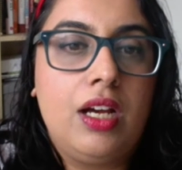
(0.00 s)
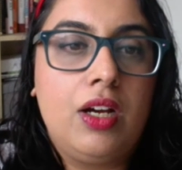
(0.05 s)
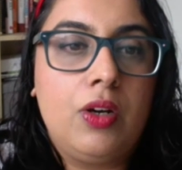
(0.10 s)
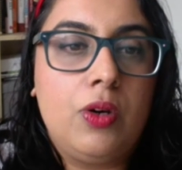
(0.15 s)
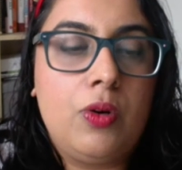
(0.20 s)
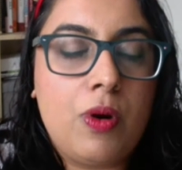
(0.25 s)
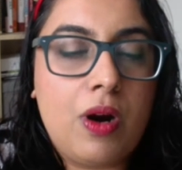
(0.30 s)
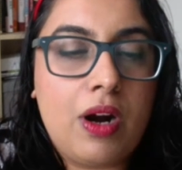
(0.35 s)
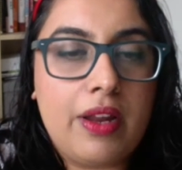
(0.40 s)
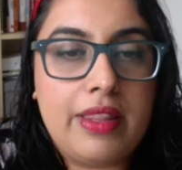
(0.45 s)

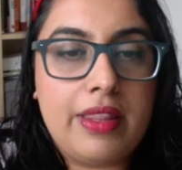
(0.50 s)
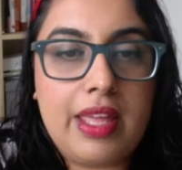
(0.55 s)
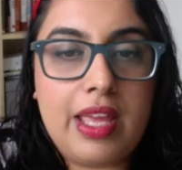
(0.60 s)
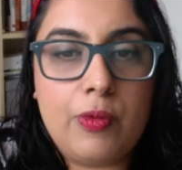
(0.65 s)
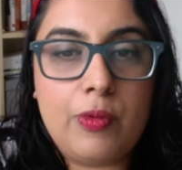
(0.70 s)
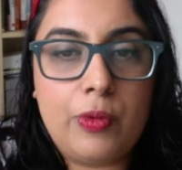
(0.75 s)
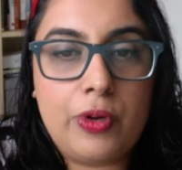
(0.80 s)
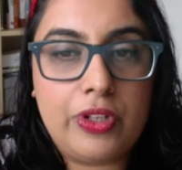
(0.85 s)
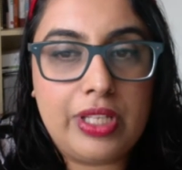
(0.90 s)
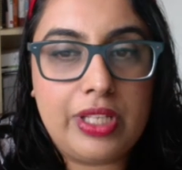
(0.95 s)
Who are
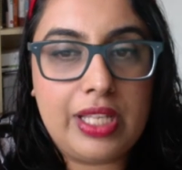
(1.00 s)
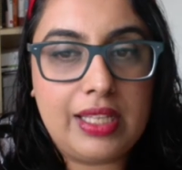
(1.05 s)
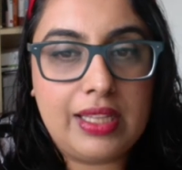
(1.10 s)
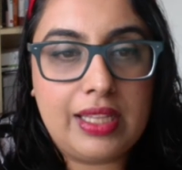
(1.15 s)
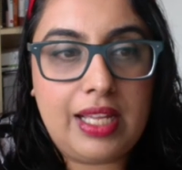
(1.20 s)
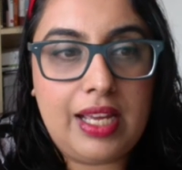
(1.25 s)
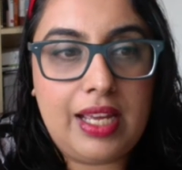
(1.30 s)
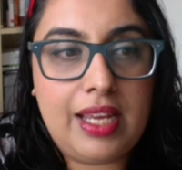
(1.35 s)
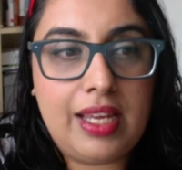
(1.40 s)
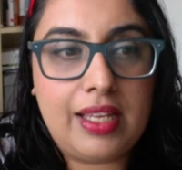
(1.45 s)
they? What do they
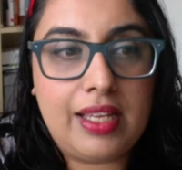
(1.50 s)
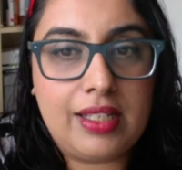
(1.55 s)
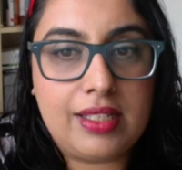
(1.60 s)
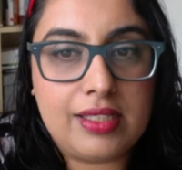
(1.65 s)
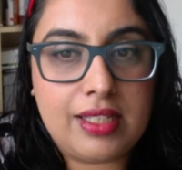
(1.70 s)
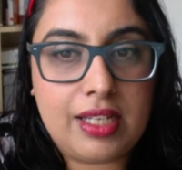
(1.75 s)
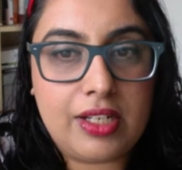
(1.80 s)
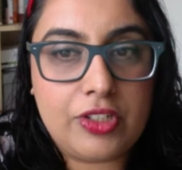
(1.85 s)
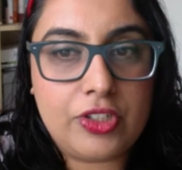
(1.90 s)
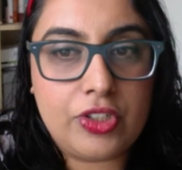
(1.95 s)
like,
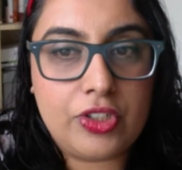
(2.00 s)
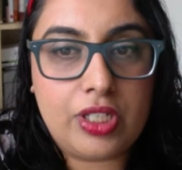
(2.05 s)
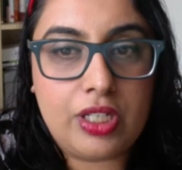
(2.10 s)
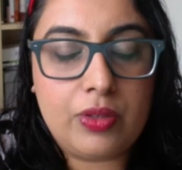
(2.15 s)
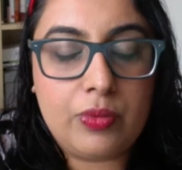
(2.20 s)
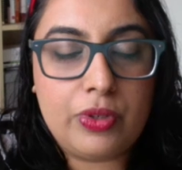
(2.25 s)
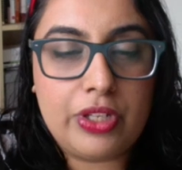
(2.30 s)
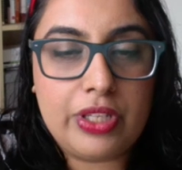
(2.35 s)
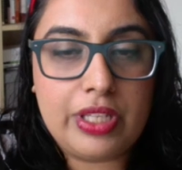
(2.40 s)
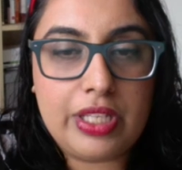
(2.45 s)
etc.?
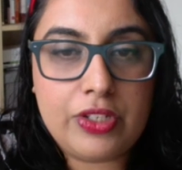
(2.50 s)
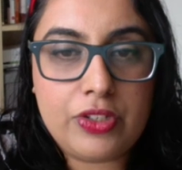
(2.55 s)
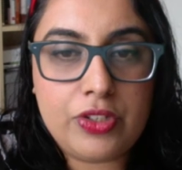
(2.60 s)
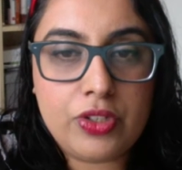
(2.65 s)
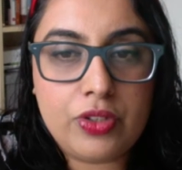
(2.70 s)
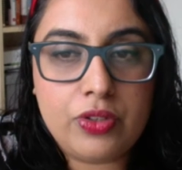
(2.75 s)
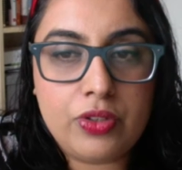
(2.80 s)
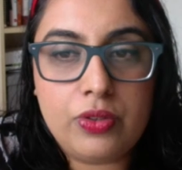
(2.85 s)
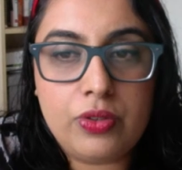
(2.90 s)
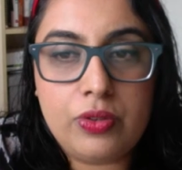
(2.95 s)
What do they
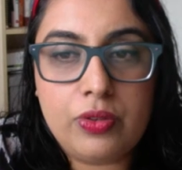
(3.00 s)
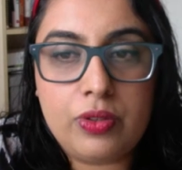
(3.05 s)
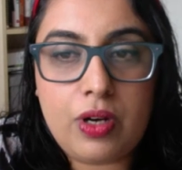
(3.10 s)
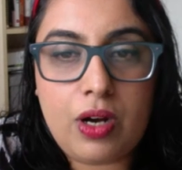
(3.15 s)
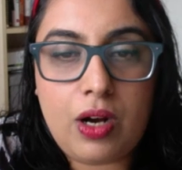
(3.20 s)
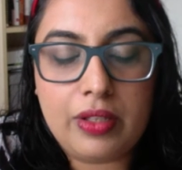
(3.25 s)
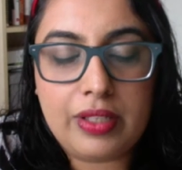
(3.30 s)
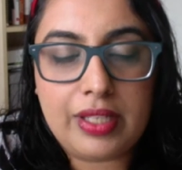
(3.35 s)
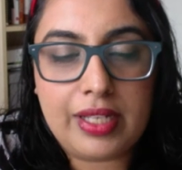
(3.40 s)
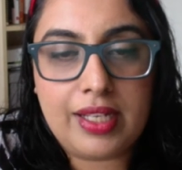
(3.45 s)
do?
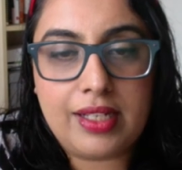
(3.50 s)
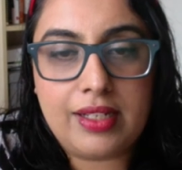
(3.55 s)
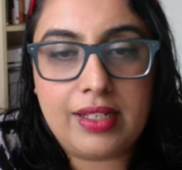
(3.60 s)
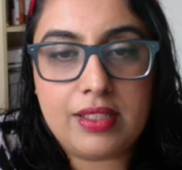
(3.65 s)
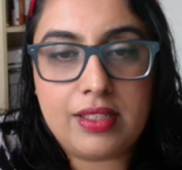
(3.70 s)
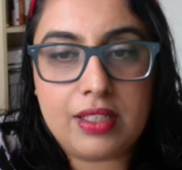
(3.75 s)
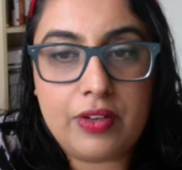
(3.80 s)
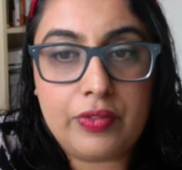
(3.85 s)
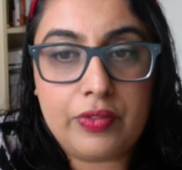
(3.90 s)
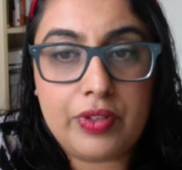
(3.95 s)
All that kind of
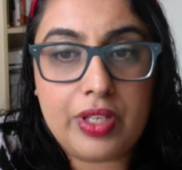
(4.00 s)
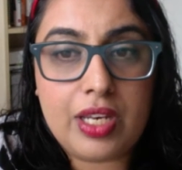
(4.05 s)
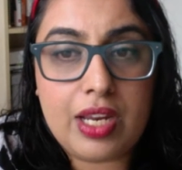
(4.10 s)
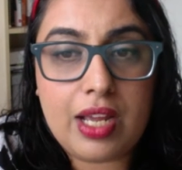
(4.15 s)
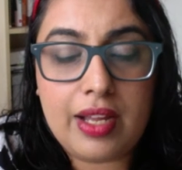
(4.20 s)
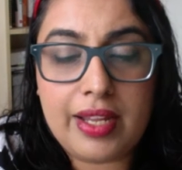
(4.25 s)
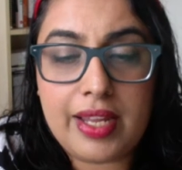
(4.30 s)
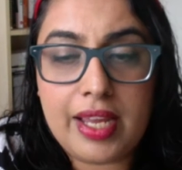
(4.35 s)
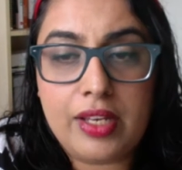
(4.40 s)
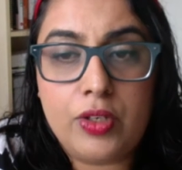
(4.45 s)
stuff. And
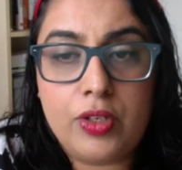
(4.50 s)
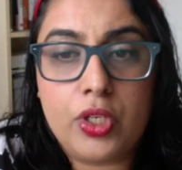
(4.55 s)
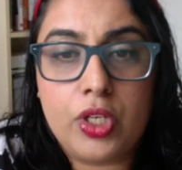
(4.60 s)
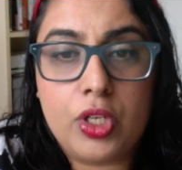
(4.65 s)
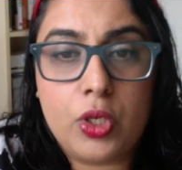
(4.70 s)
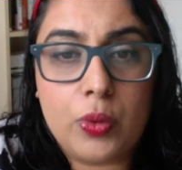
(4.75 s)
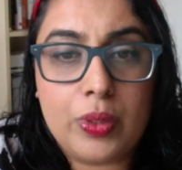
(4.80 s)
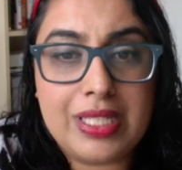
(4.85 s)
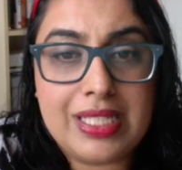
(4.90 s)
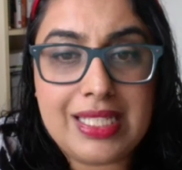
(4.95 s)
again, you can
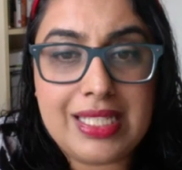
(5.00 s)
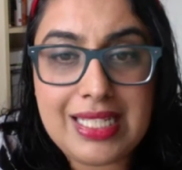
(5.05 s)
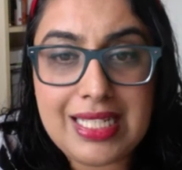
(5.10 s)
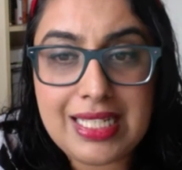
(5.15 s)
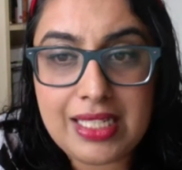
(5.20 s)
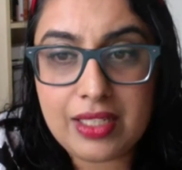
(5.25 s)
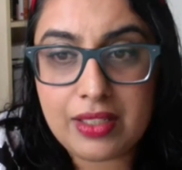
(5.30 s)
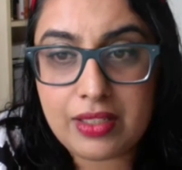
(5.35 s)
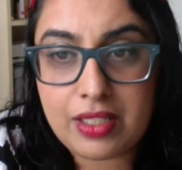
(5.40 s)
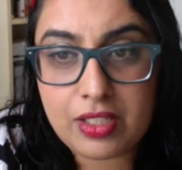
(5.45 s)
go as
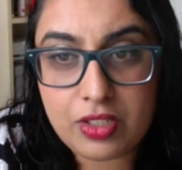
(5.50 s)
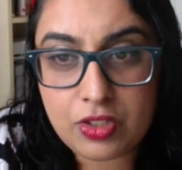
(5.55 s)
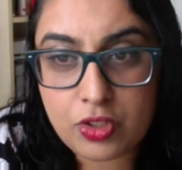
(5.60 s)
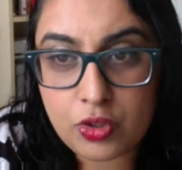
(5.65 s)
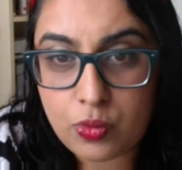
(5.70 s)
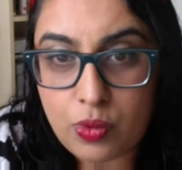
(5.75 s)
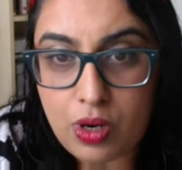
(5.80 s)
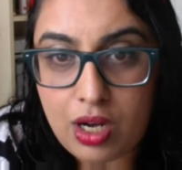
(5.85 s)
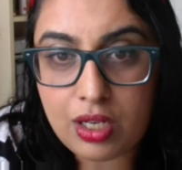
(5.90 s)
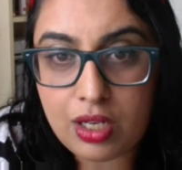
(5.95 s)
detailed as
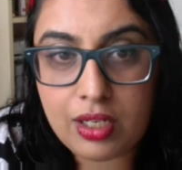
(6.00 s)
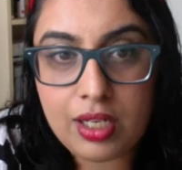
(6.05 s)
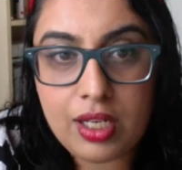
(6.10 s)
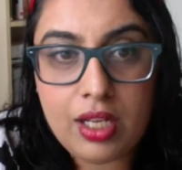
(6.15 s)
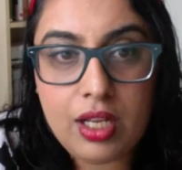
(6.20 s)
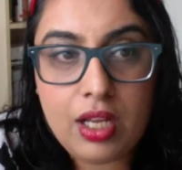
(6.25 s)
you want.